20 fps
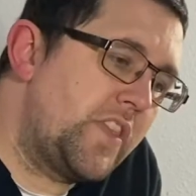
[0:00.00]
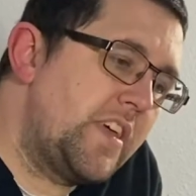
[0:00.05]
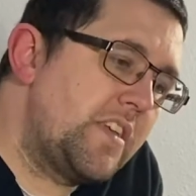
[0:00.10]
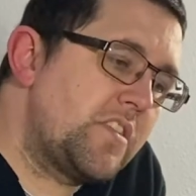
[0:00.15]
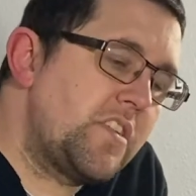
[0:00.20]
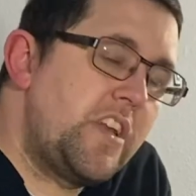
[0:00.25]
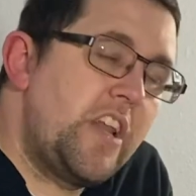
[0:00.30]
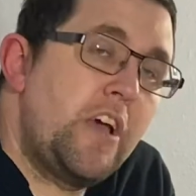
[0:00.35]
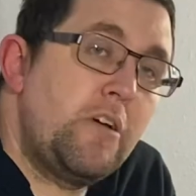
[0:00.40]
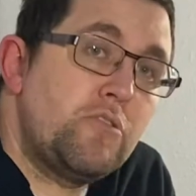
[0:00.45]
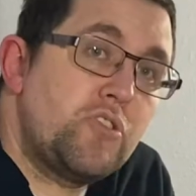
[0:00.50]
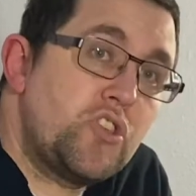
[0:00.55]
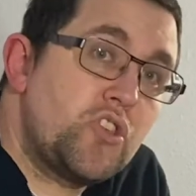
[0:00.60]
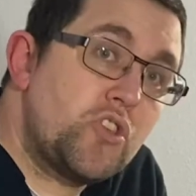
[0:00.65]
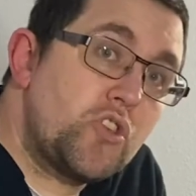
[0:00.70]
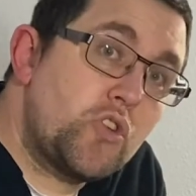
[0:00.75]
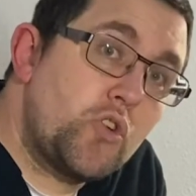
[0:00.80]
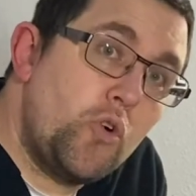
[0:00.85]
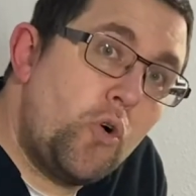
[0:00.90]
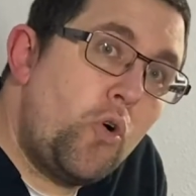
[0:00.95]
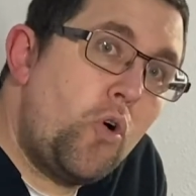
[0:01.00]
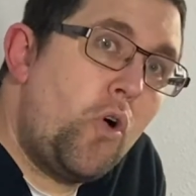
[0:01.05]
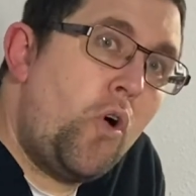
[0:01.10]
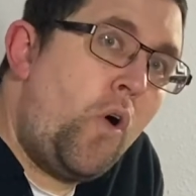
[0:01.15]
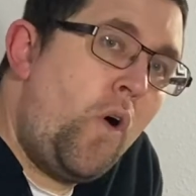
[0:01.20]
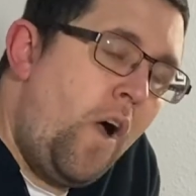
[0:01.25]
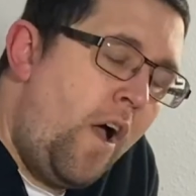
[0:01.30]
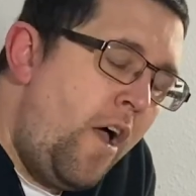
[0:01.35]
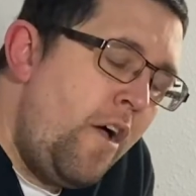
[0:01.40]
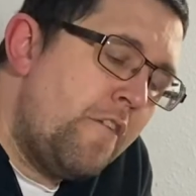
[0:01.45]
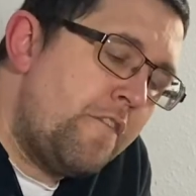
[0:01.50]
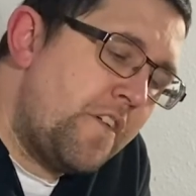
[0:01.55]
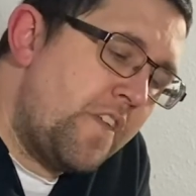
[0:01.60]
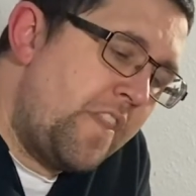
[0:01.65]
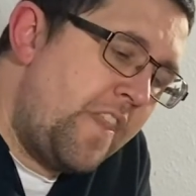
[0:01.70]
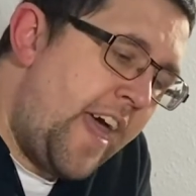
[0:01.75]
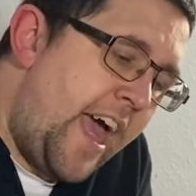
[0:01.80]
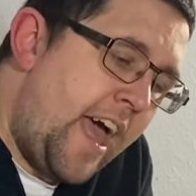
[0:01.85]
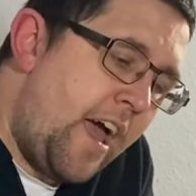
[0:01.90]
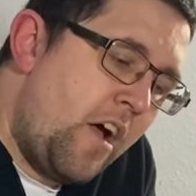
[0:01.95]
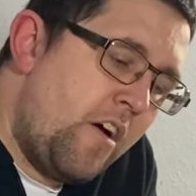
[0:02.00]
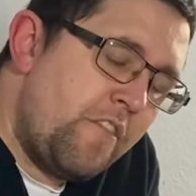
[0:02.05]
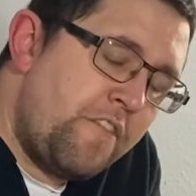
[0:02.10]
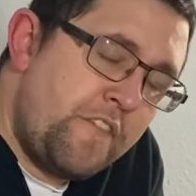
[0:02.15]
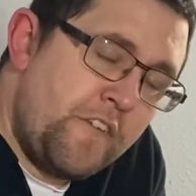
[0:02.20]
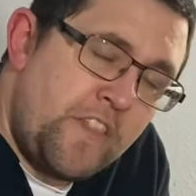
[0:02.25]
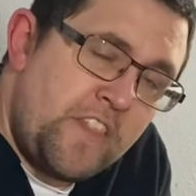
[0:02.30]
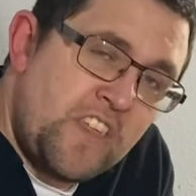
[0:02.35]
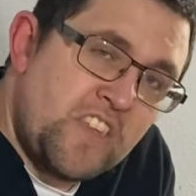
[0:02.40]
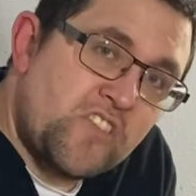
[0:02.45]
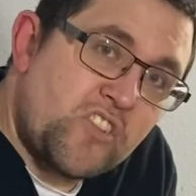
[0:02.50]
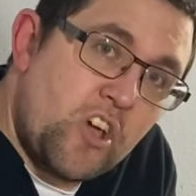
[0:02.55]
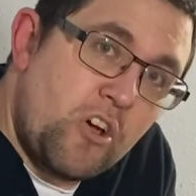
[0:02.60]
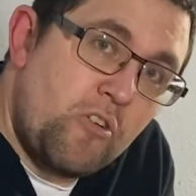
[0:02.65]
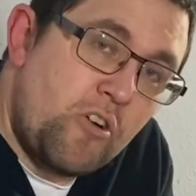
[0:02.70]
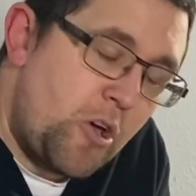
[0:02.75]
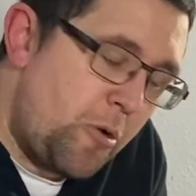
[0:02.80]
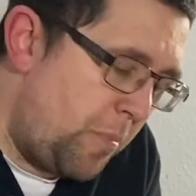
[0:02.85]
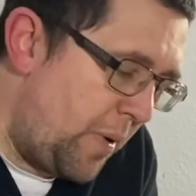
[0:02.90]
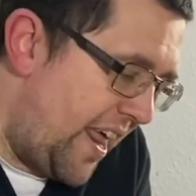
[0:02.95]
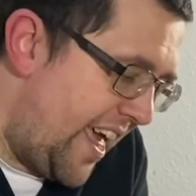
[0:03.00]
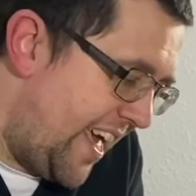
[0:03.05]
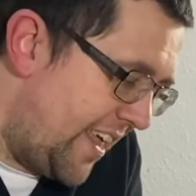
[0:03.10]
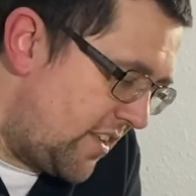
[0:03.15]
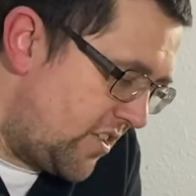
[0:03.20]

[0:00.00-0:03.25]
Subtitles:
There's no score for the solo player.